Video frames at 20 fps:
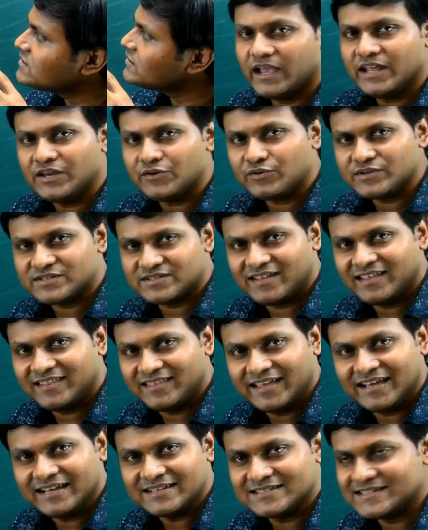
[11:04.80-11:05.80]
the interesting
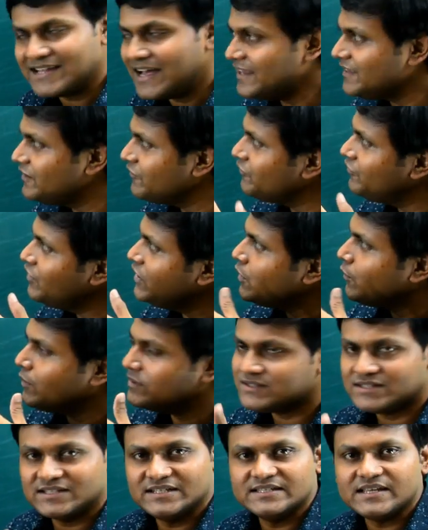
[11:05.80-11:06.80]
thing is that the
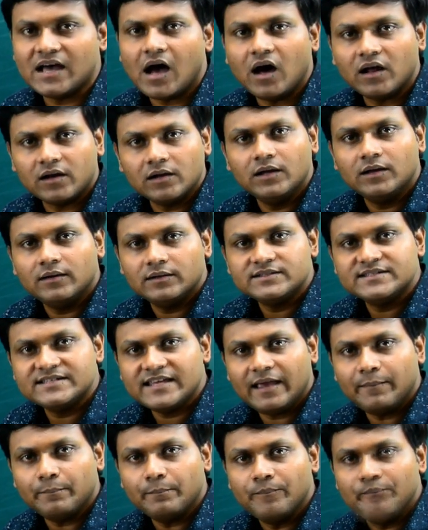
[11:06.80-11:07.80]
frequencies are
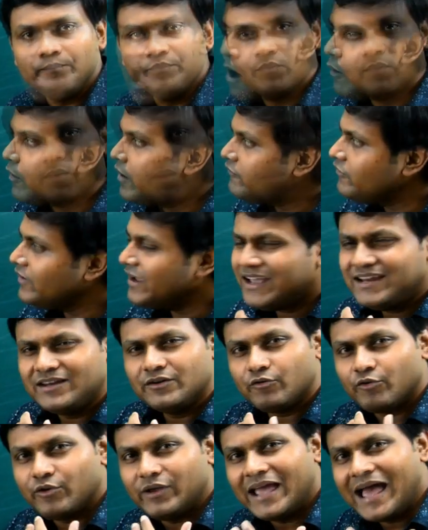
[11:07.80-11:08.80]
same. However,
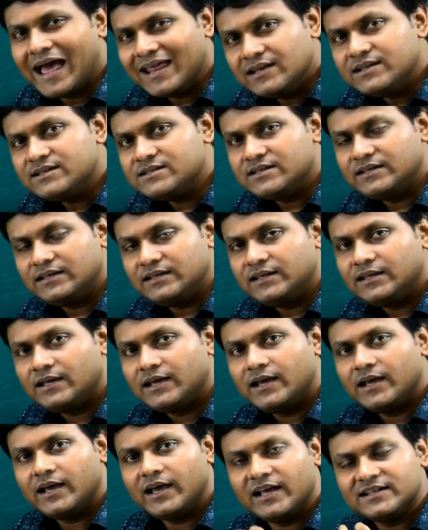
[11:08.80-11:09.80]
in
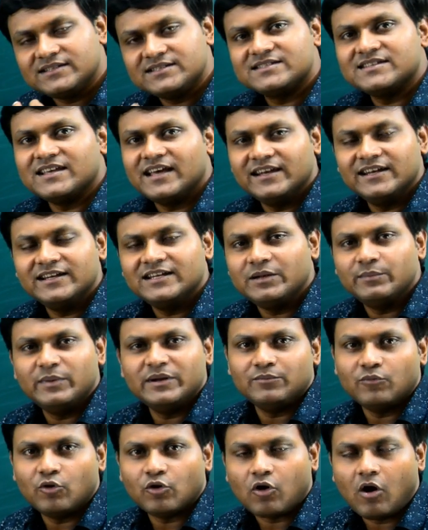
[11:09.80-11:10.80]
reality, it's a little
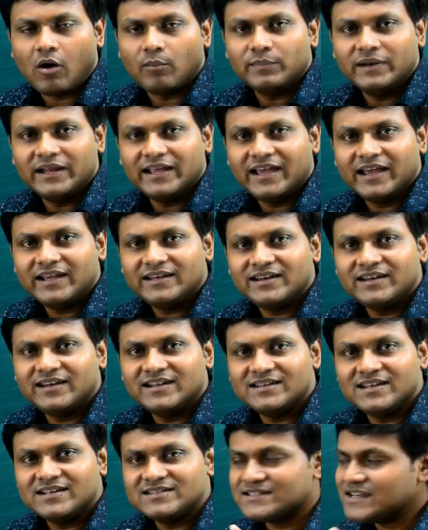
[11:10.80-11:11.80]
bit more complicated
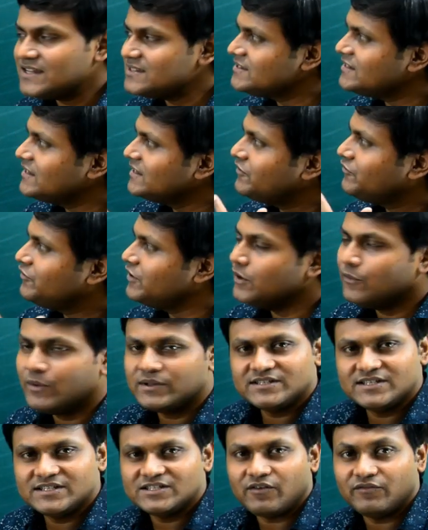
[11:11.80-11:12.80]
in the sense that the
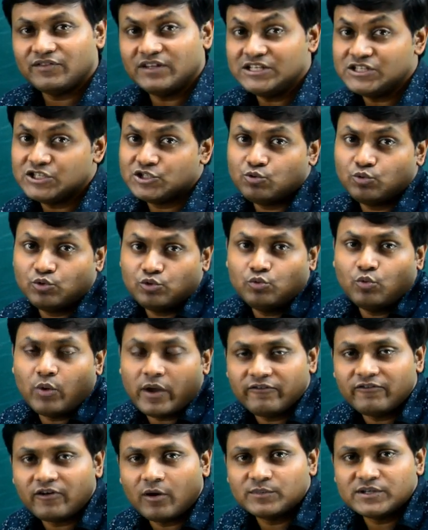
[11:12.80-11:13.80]
frequencies of these two
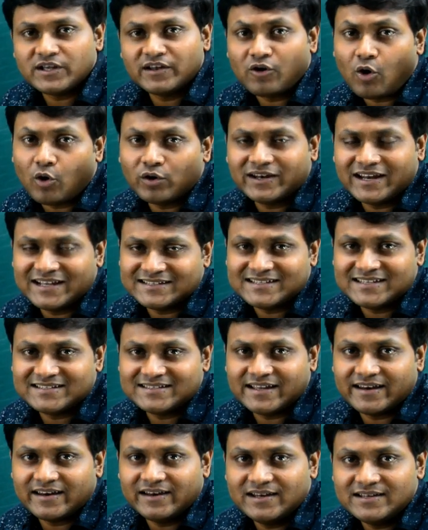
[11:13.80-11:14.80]
waveforms are not
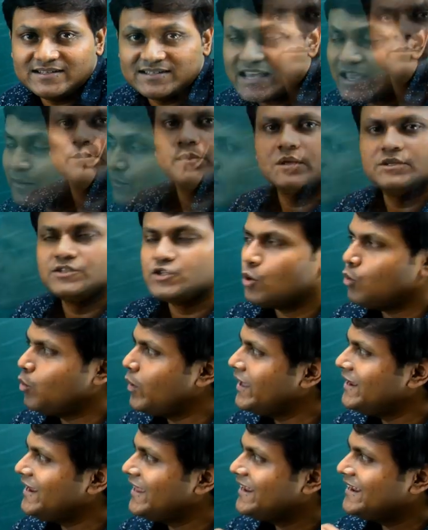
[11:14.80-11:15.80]
necessarily same. So
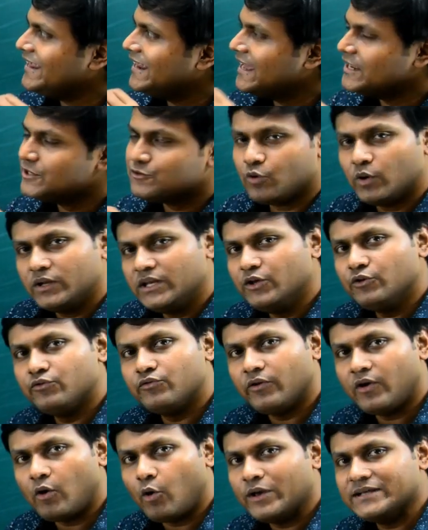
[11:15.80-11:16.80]
when an electron
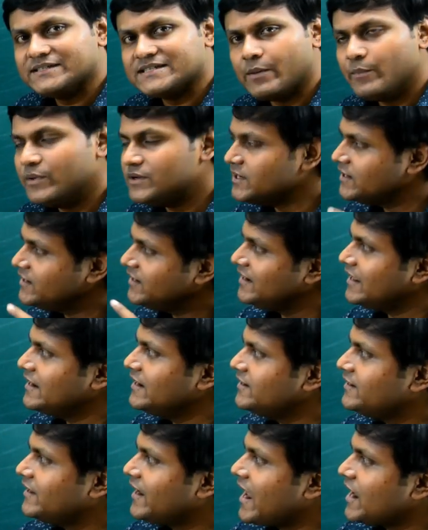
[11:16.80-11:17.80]
neutrino is emitted in an
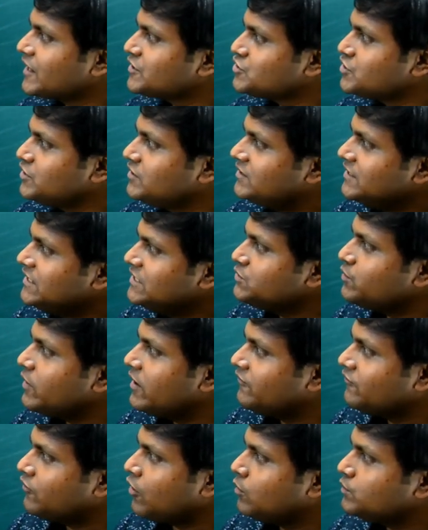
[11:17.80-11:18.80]
interaction, these
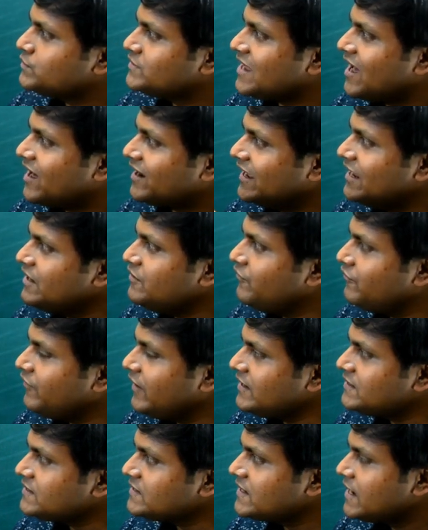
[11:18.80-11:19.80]
waveforms are in
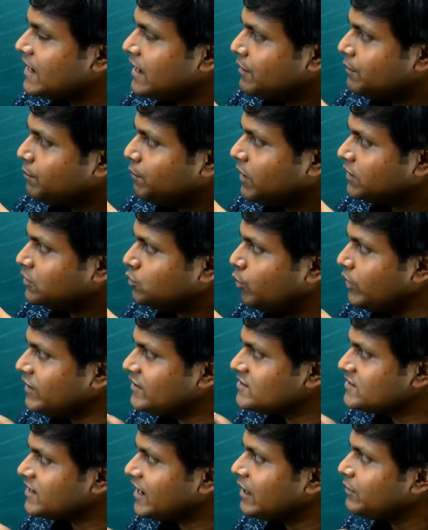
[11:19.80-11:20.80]
phase, but
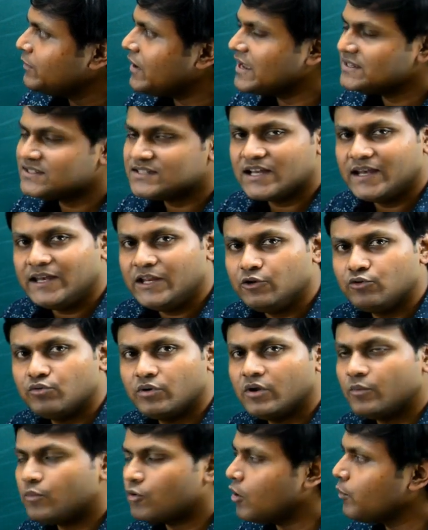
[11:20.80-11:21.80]
with time, as the
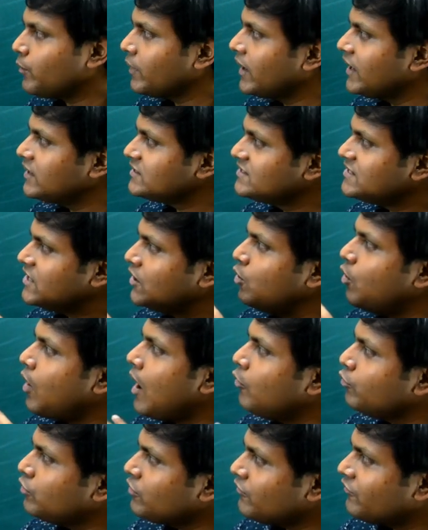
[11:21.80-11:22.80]
neutrino propagates, they go
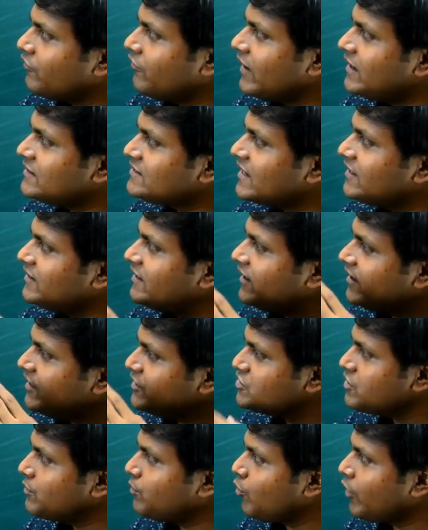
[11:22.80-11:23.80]
out of phase and they
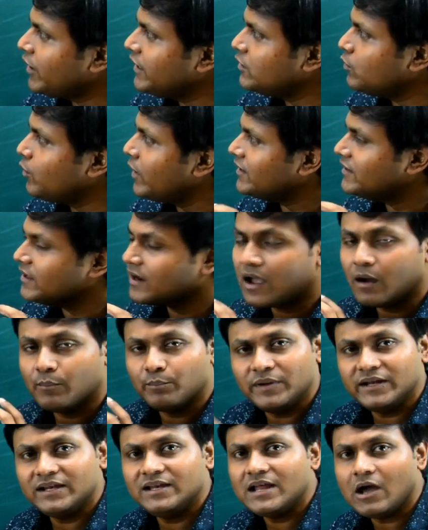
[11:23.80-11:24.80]
reach a point where they're
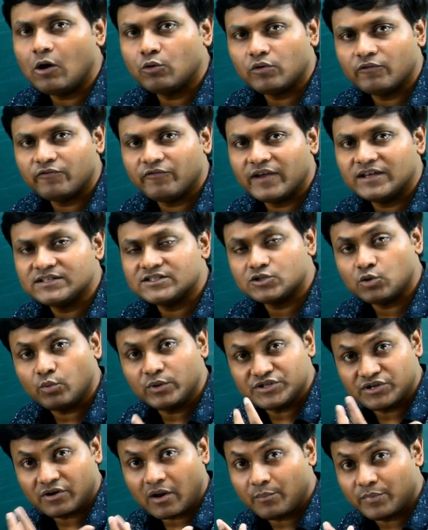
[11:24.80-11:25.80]
completely out of phase. So
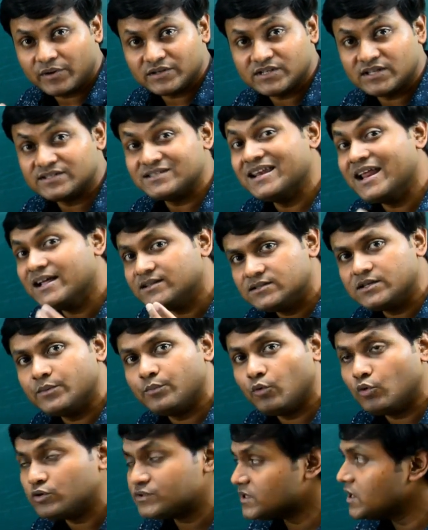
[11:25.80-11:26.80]
which represents, let's
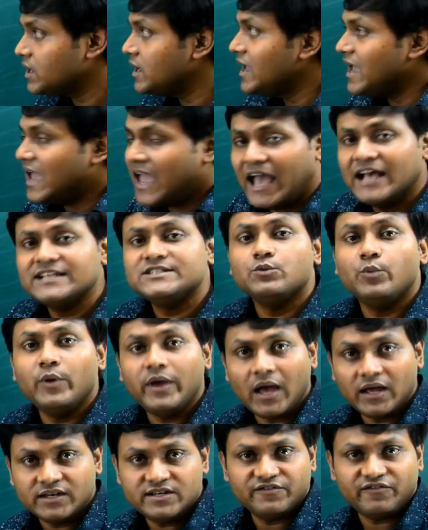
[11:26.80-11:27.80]
suppose, as
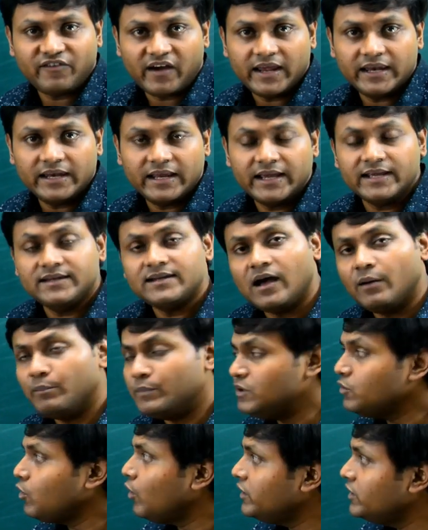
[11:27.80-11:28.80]
we are defining it, a
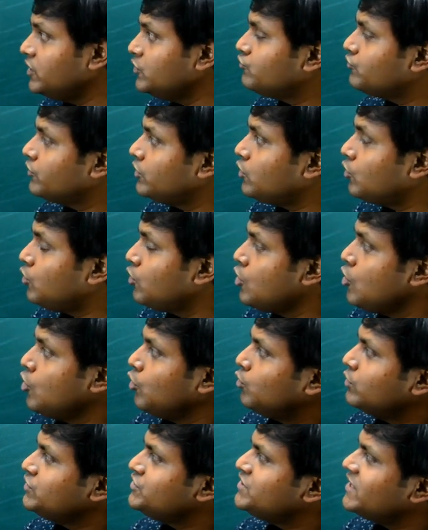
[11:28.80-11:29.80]
muon neutrino,
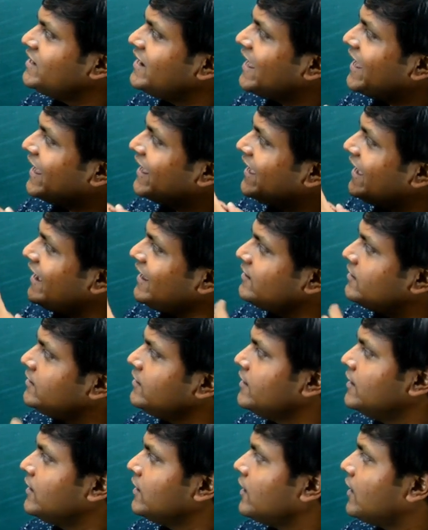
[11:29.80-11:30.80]
which then
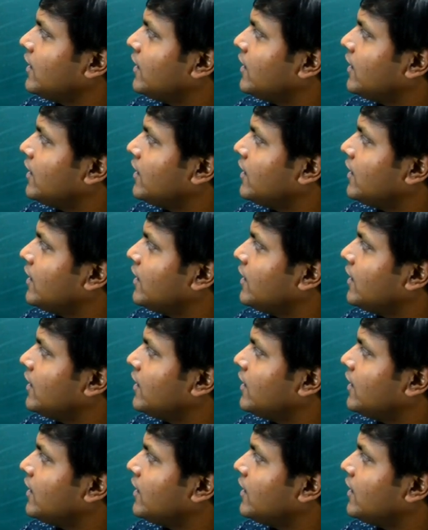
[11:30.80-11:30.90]
again